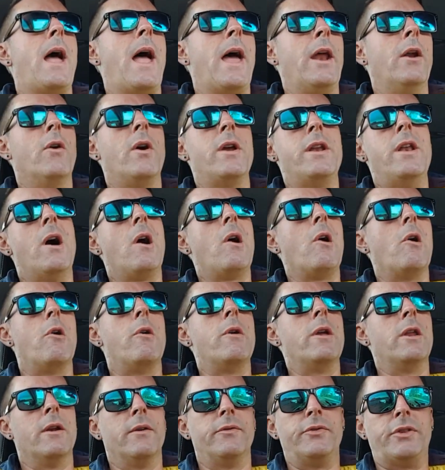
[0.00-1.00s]
And I know,
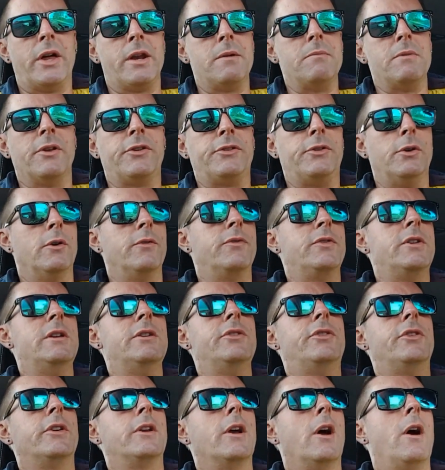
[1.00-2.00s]
and I've done it myself
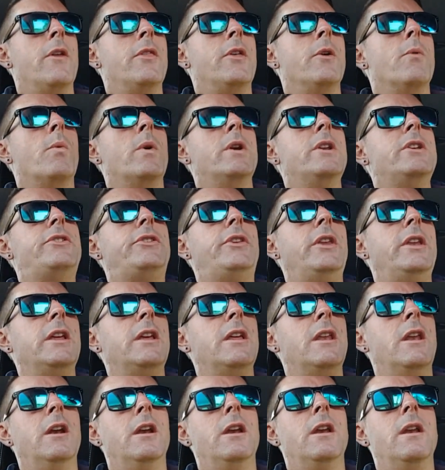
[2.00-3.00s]
years ago, that when you're
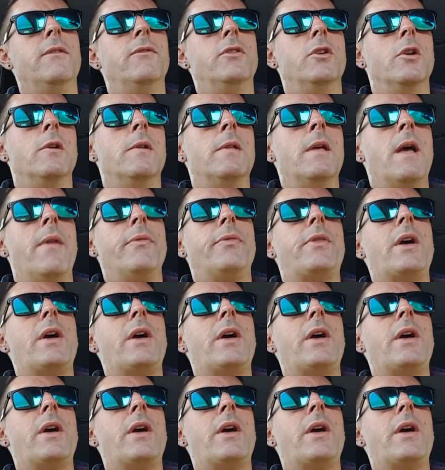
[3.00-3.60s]
sitting in an interview,